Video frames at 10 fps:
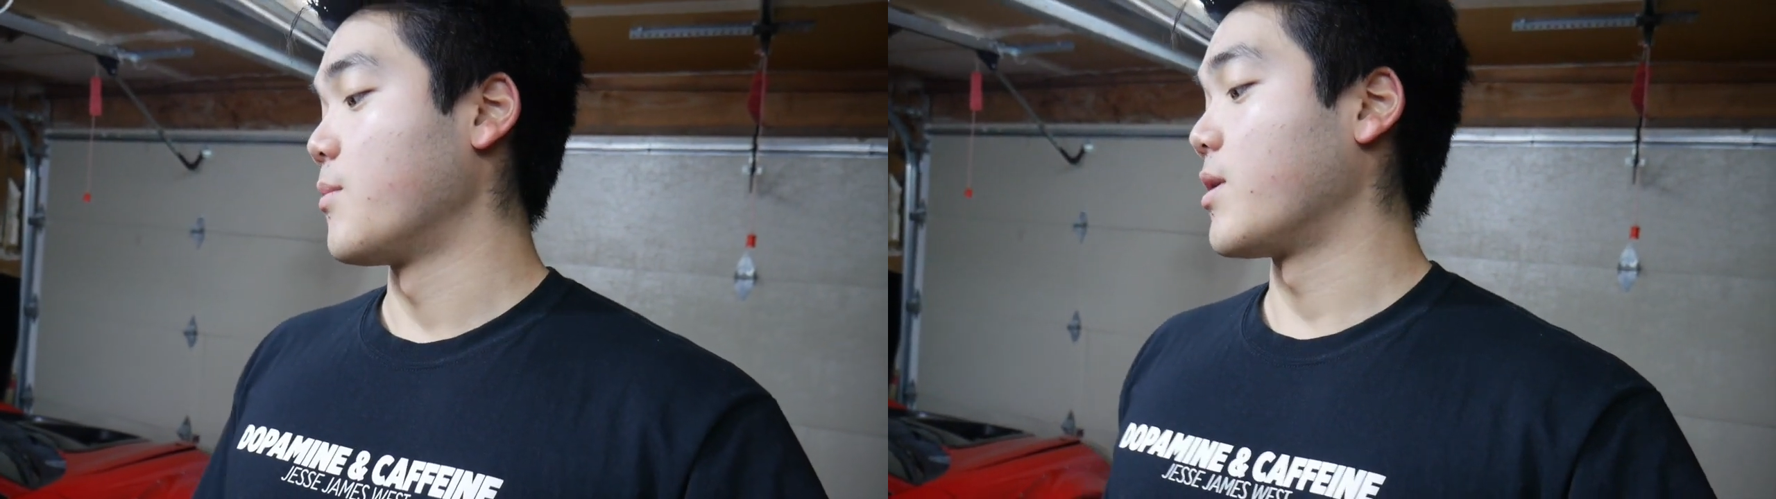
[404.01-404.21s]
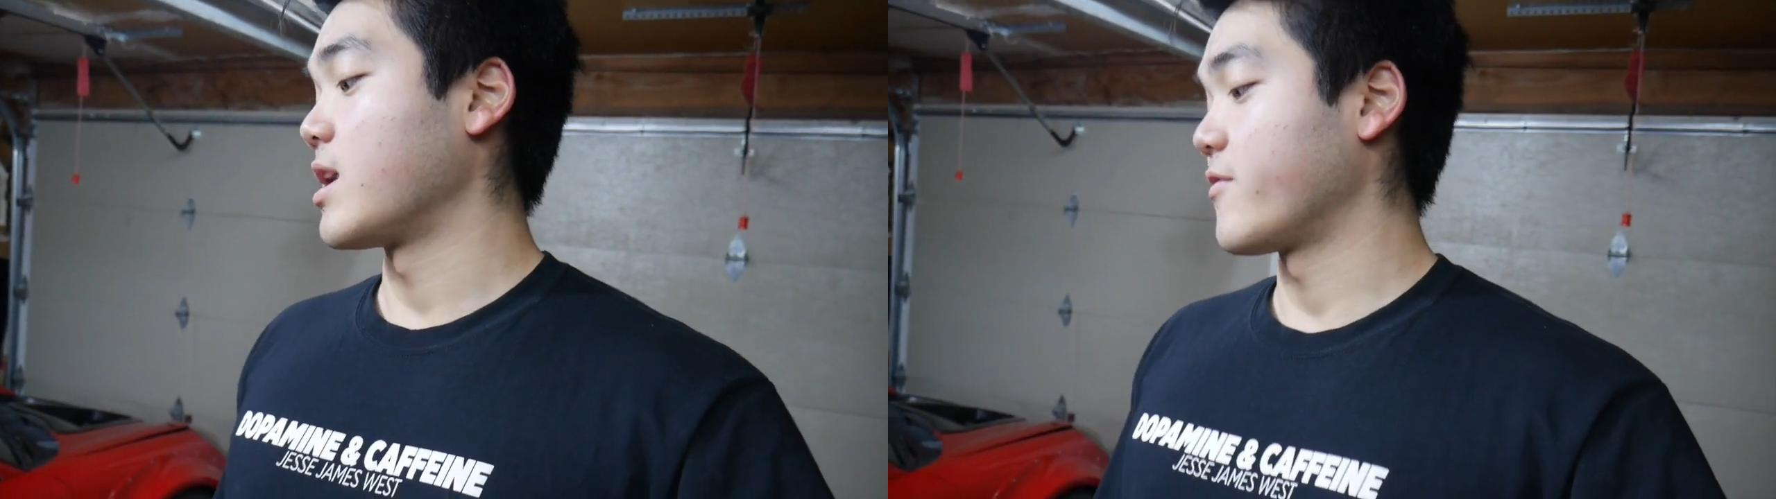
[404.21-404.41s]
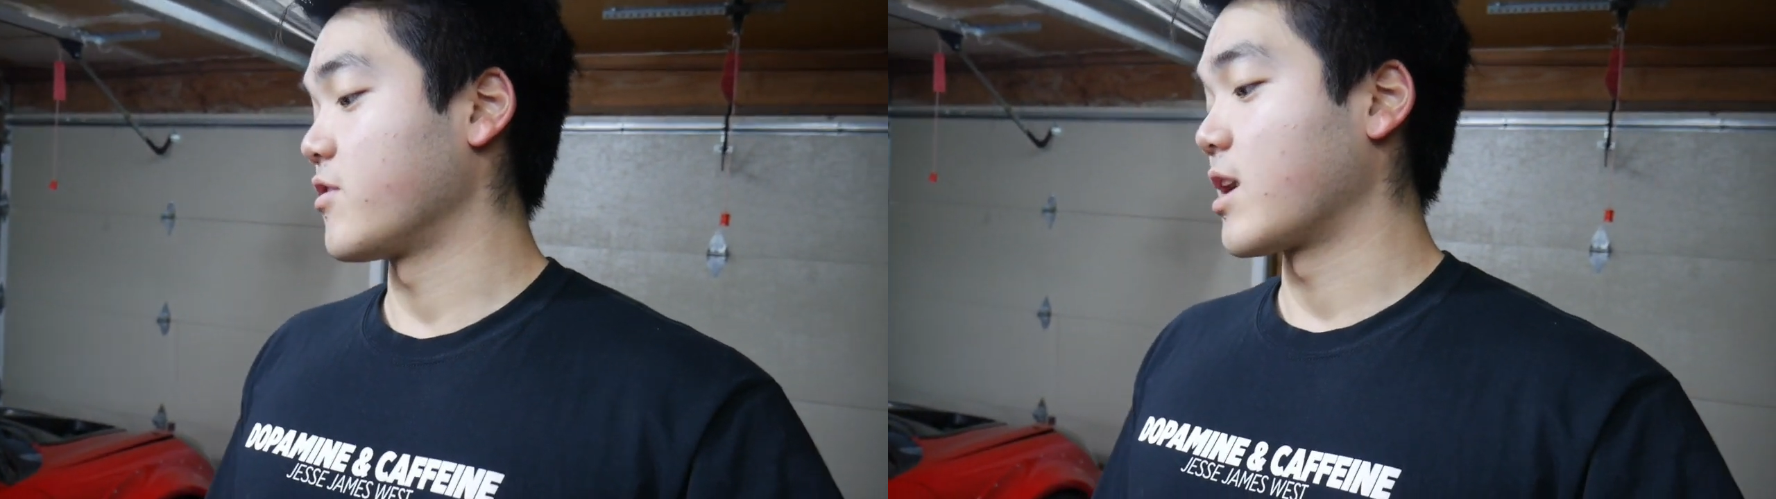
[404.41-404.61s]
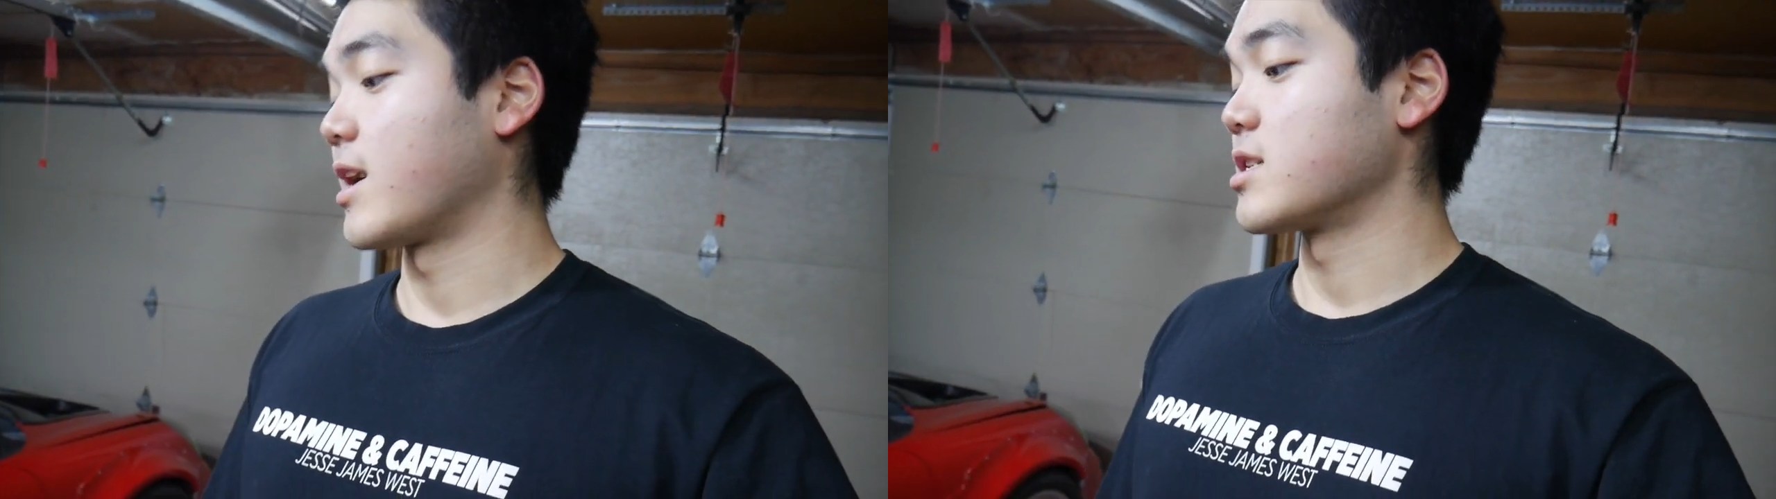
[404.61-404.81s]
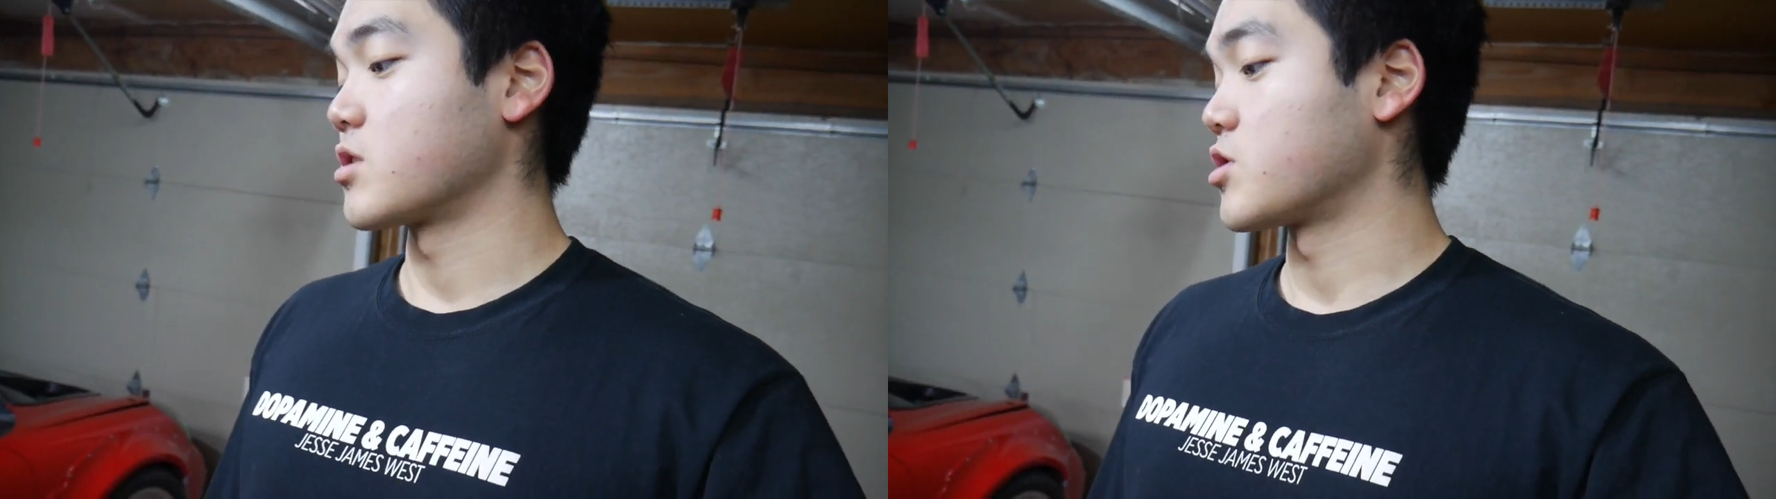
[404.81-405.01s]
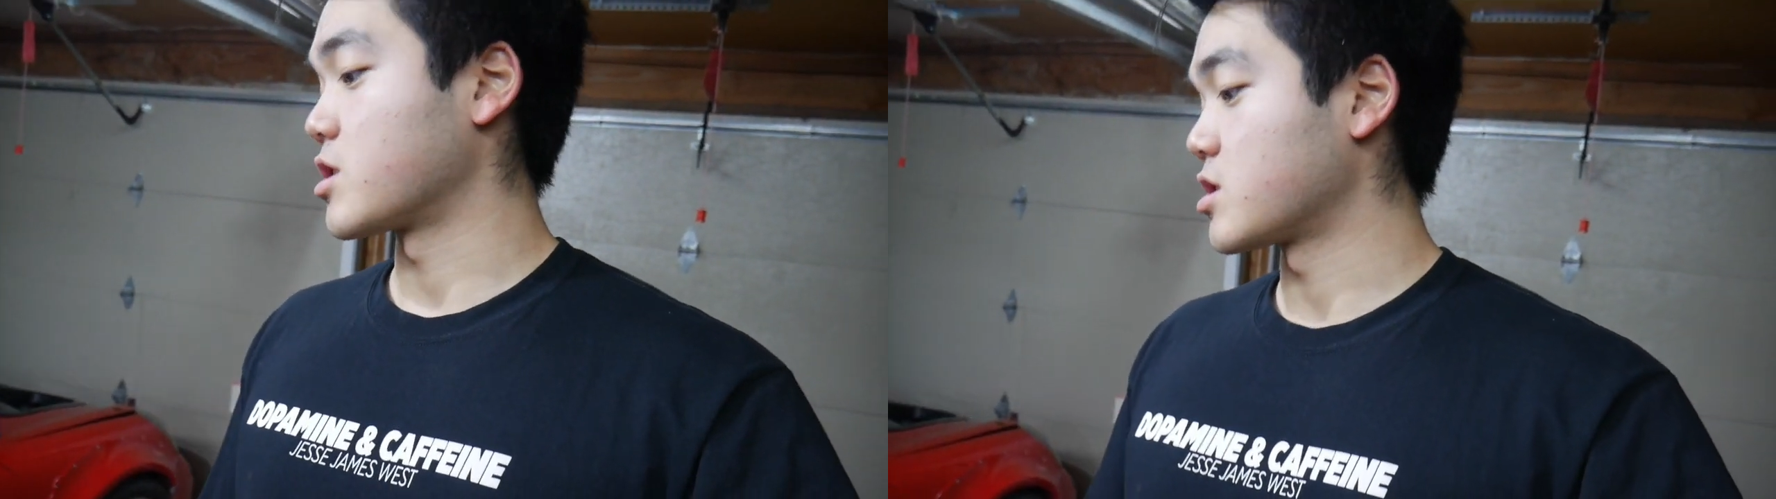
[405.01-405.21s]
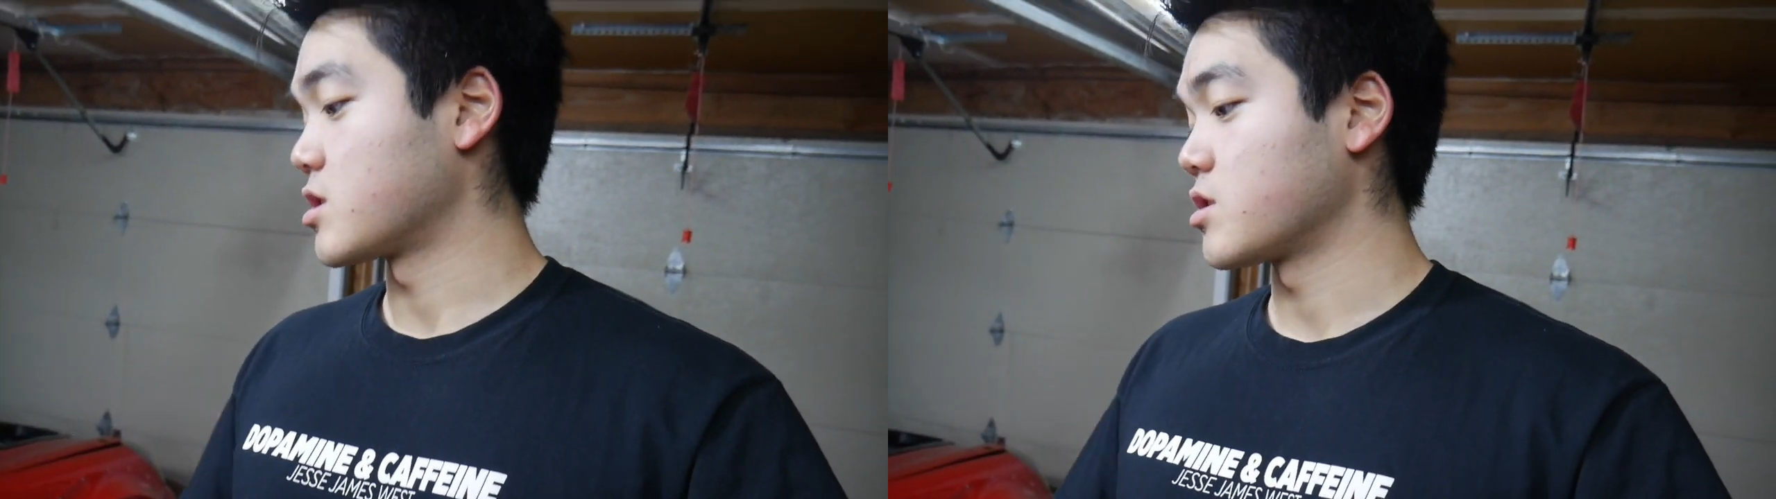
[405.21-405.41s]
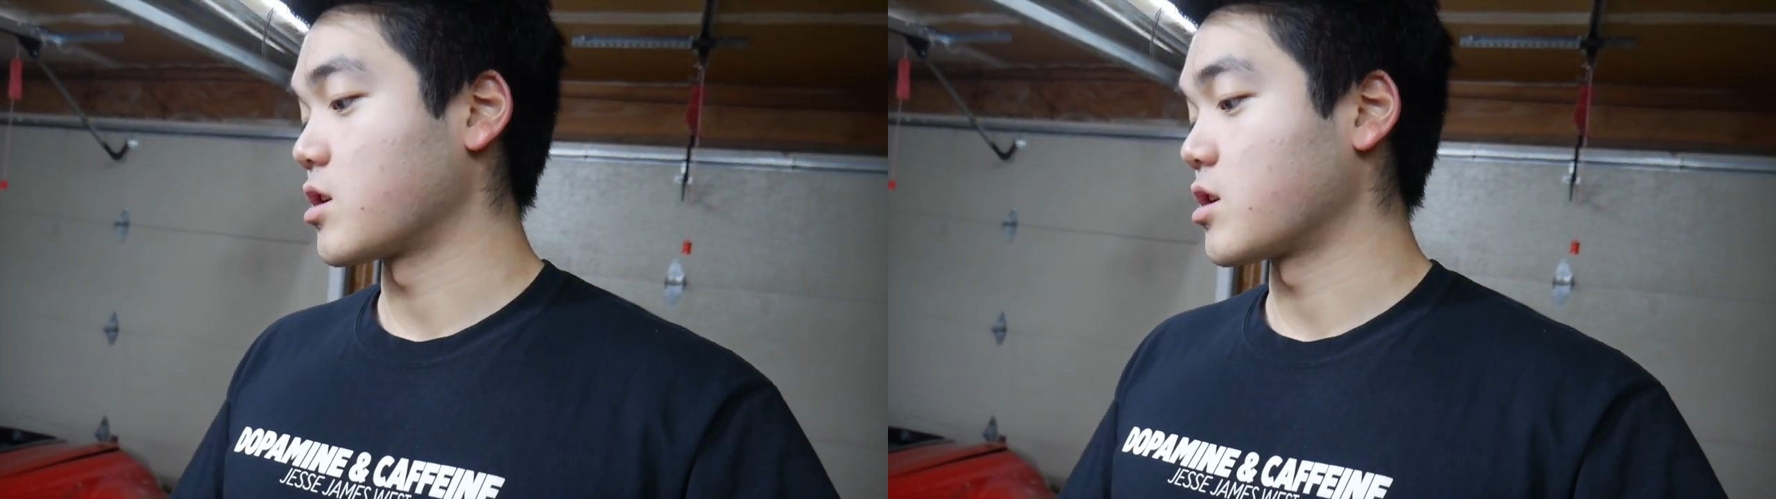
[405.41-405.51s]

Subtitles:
But if you guys are just,